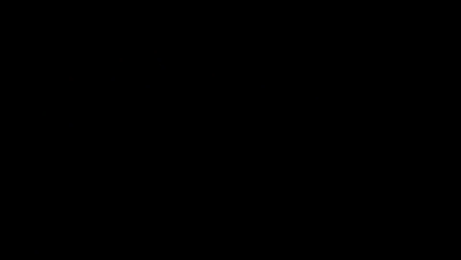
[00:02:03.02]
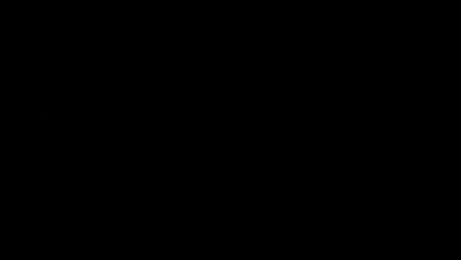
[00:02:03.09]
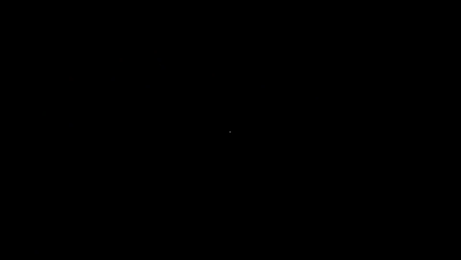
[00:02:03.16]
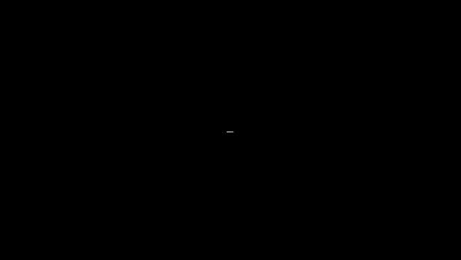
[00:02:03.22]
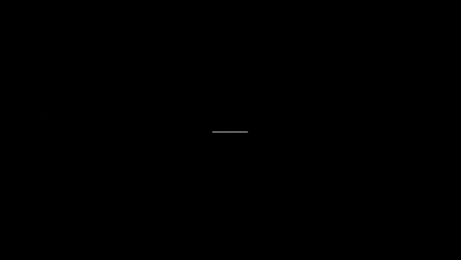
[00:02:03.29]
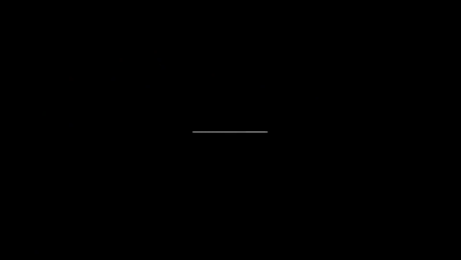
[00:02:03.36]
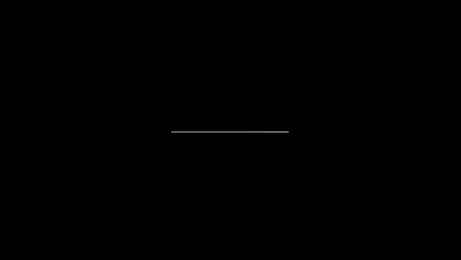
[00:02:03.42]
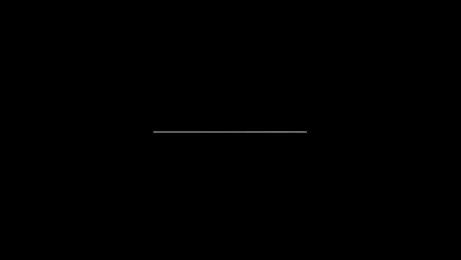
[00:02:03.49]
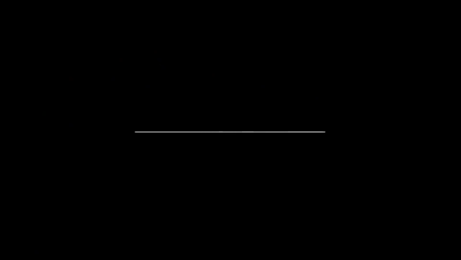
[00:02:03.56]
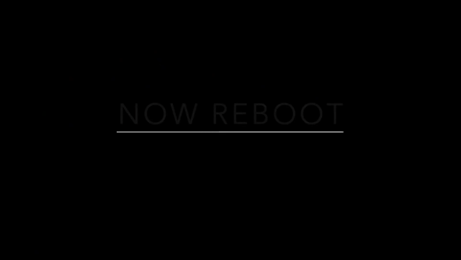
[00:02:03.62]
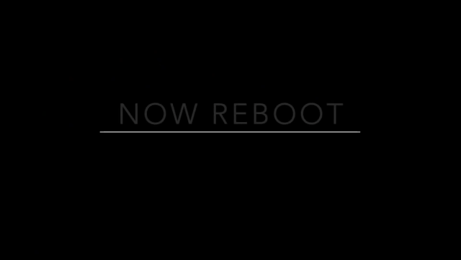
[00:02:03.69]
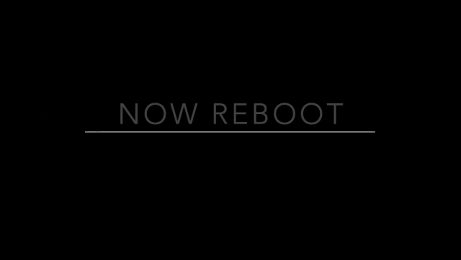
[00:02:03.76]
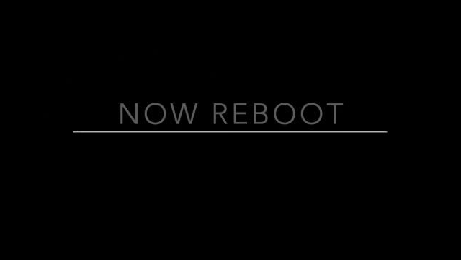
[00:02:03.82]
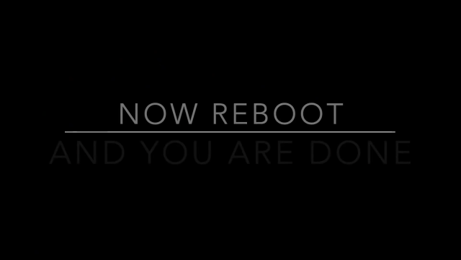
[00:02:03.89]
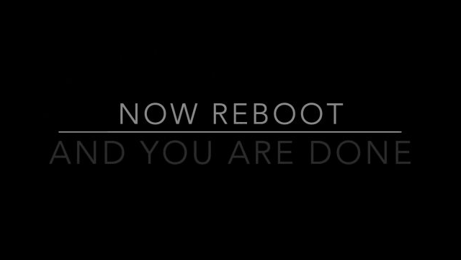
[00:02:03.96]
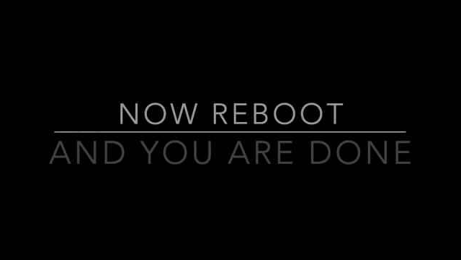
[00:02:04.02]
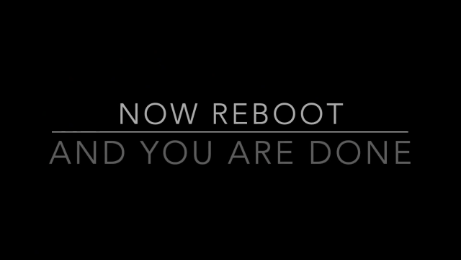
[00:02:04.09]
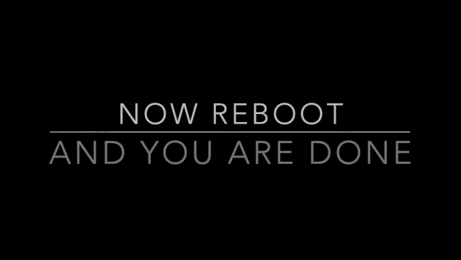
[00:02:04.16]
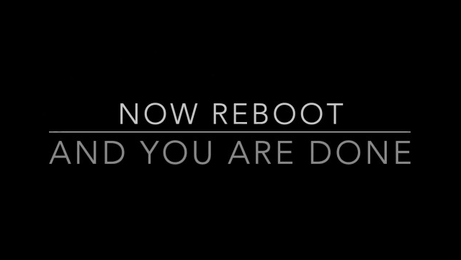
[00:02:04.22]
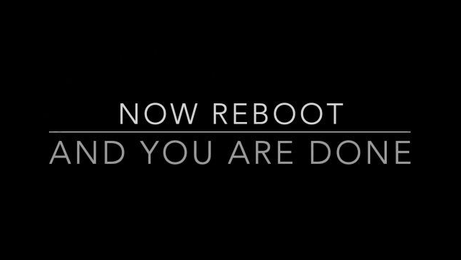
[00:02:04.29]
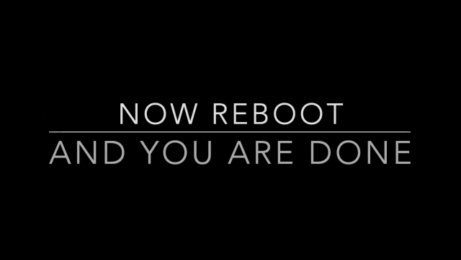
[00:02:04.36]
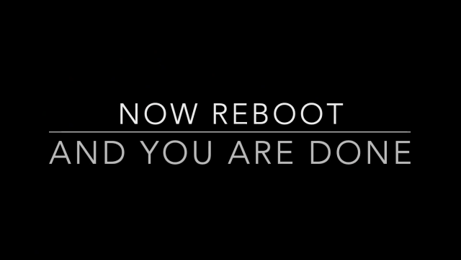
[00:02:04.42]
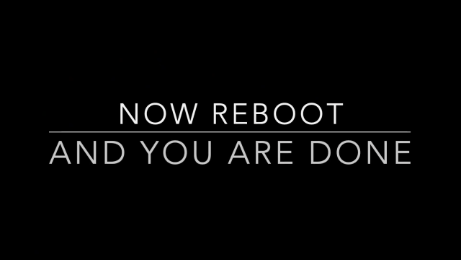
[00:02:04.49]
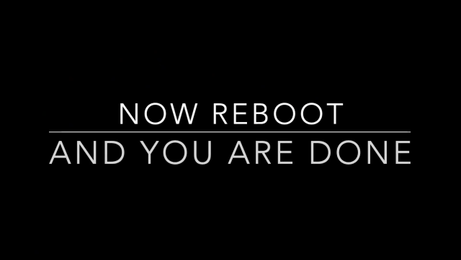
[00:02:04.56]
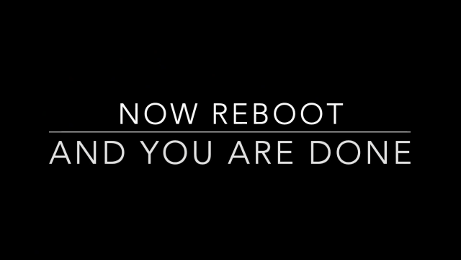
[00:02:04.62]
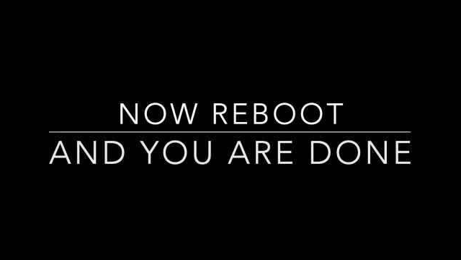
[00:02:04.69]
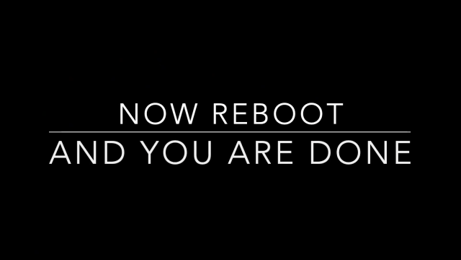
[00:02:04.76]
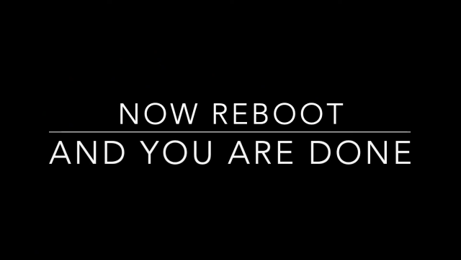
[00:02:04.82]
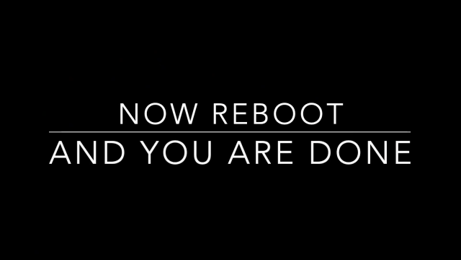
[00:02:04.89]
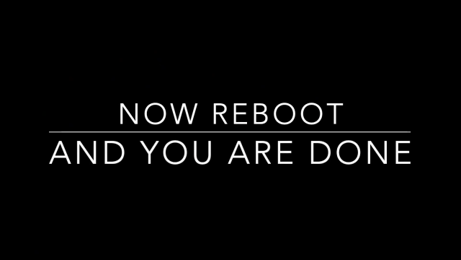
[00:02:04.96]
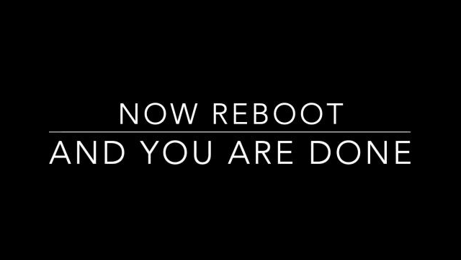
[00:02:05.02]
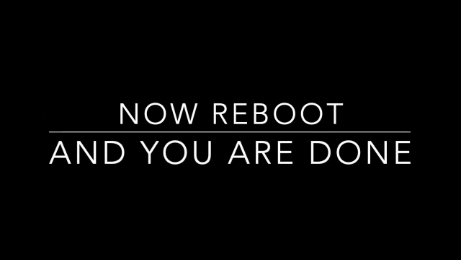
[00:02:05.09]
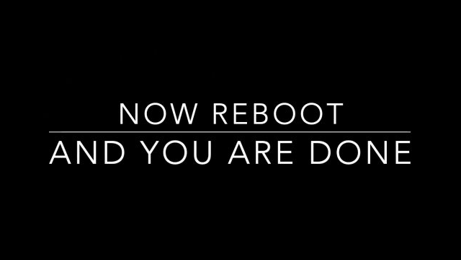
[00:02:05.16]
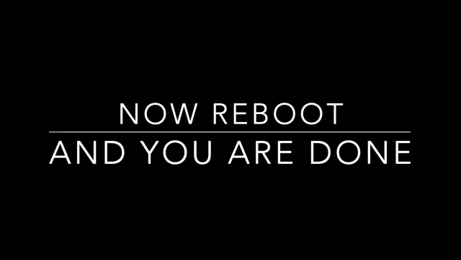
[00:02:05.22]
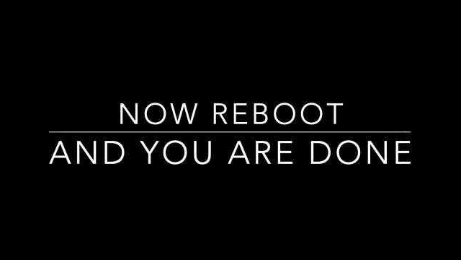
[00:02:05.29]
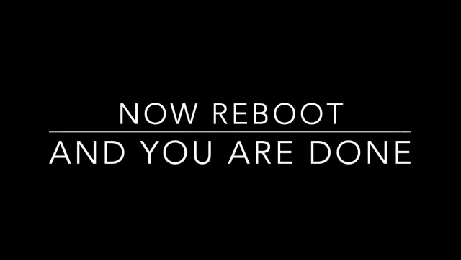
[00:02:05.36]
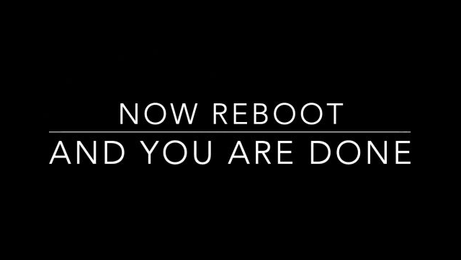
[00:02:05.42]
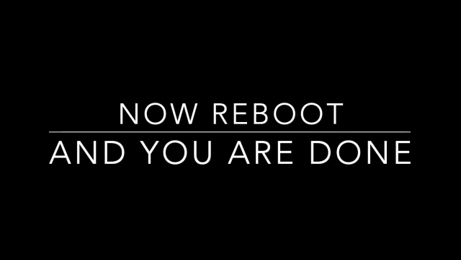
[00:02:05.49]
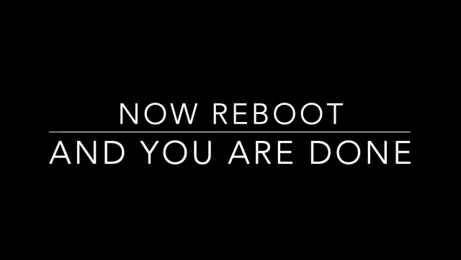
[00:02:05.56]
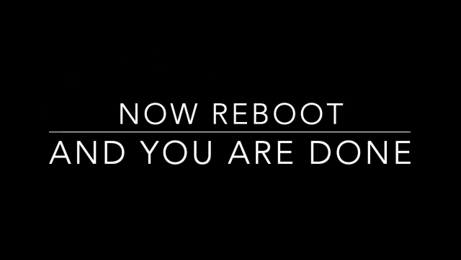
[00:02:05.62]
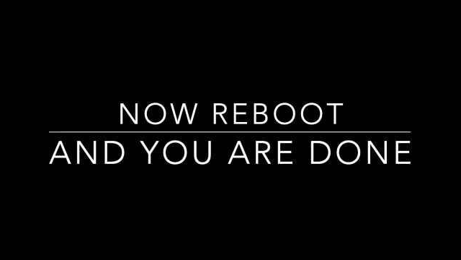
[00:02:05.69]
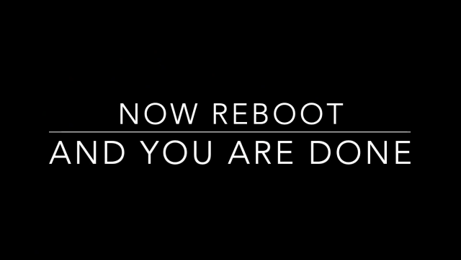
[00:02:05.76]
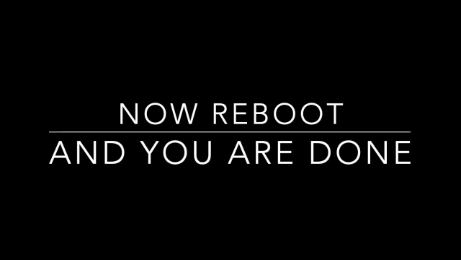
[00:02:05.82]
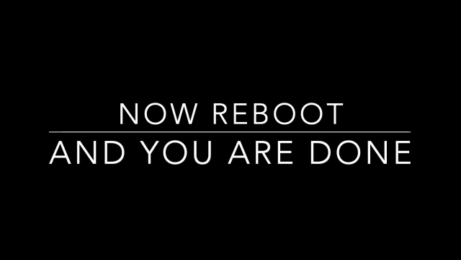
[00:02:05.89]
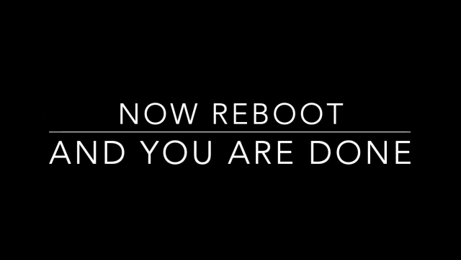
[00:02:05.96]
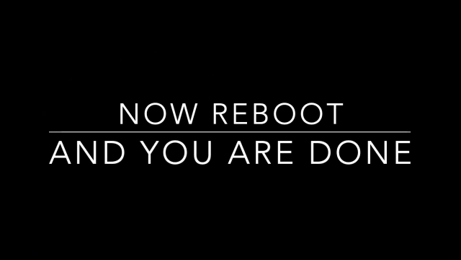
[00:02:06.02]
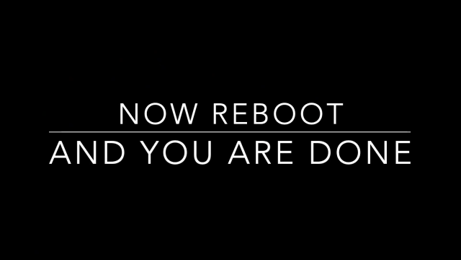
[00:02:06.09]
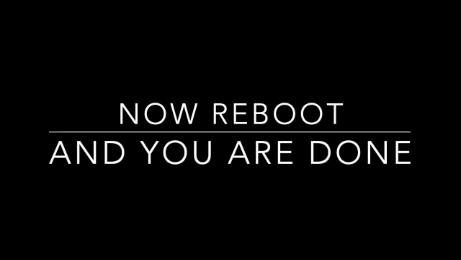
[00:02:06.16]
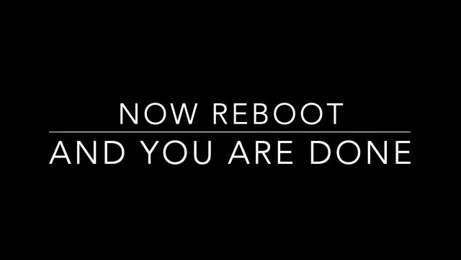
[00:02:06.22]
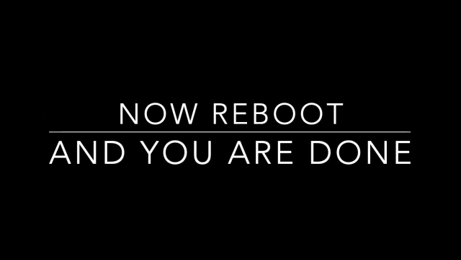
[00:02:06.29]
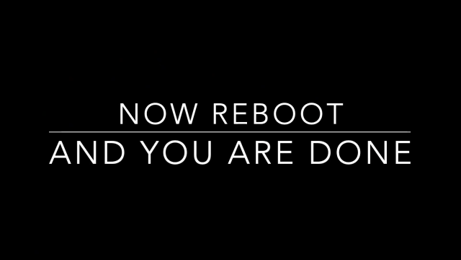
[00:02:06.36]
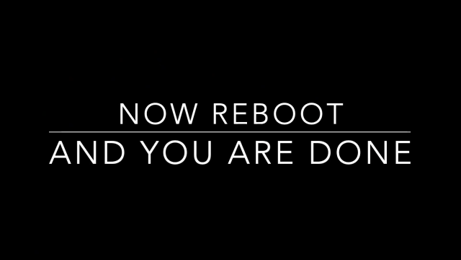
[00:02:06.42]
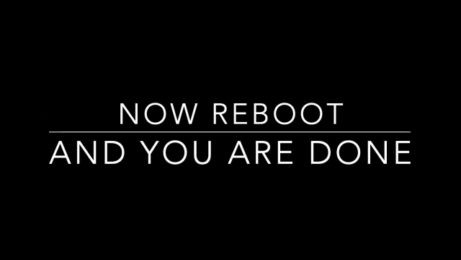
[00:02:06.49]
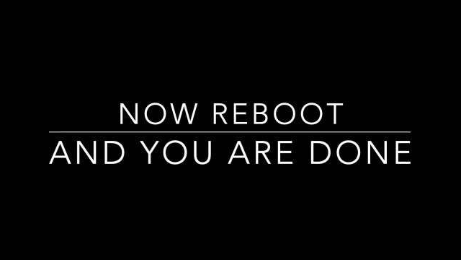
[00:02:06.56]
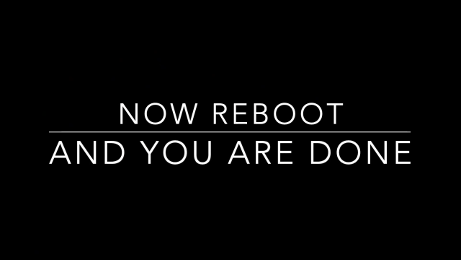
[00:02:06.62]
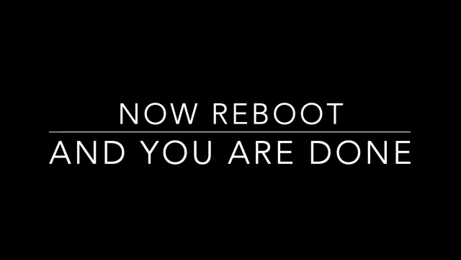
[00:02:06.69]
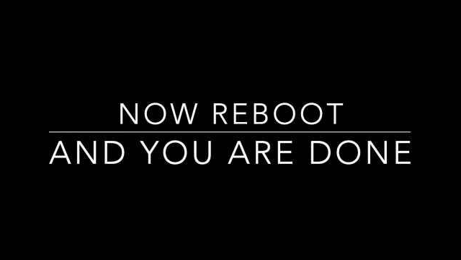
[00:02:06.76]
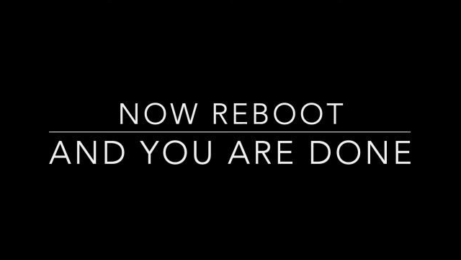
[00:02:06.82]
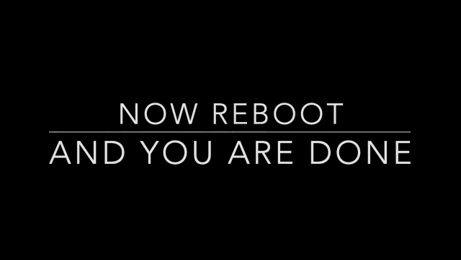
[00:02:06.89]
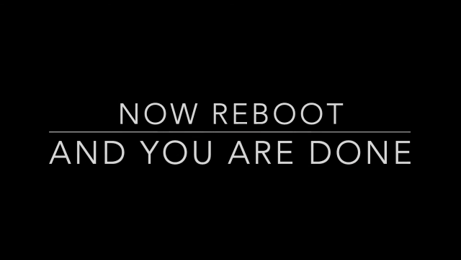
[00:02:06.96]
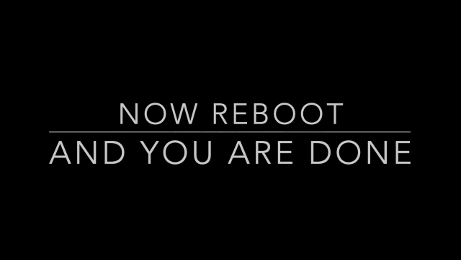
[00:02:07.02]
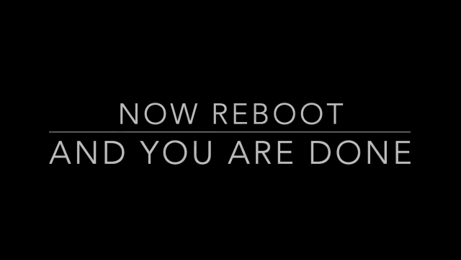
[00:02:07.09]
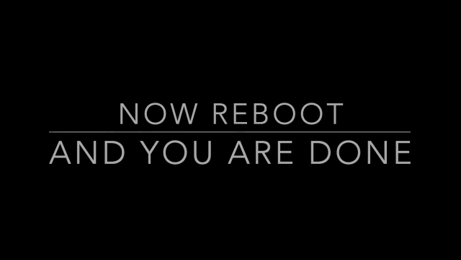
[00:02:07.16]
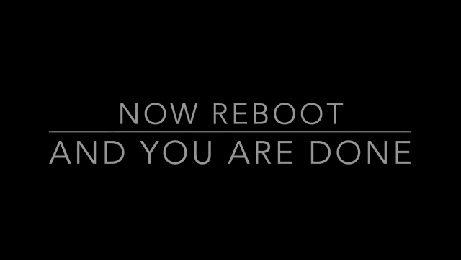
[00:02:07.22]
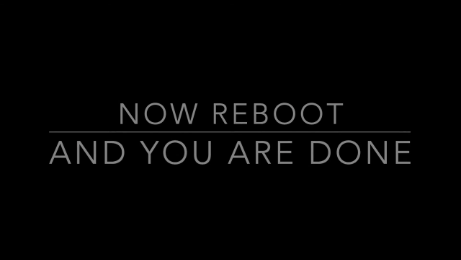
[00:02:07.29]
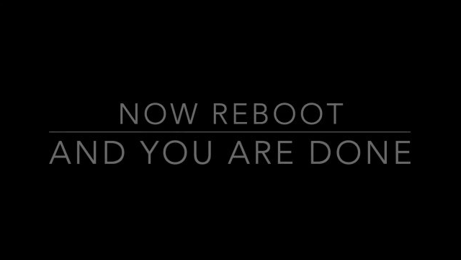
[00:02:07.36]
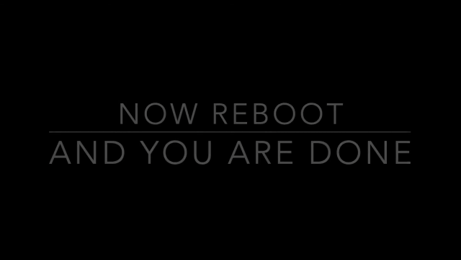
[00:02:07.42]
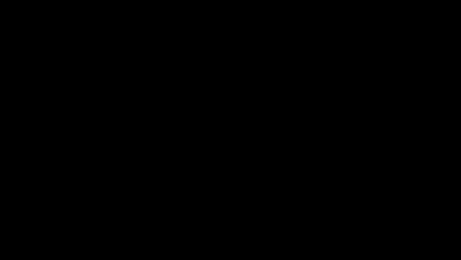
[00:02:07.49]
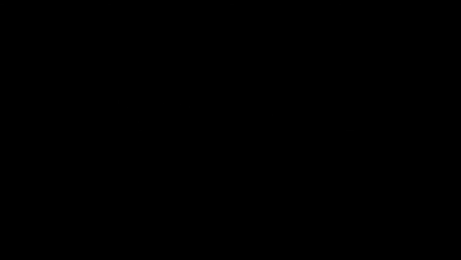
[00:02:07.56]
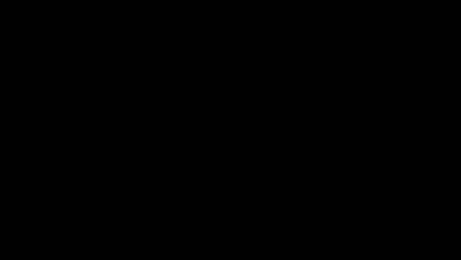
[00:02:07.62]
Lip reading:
No face is visible, so there are no lips to read.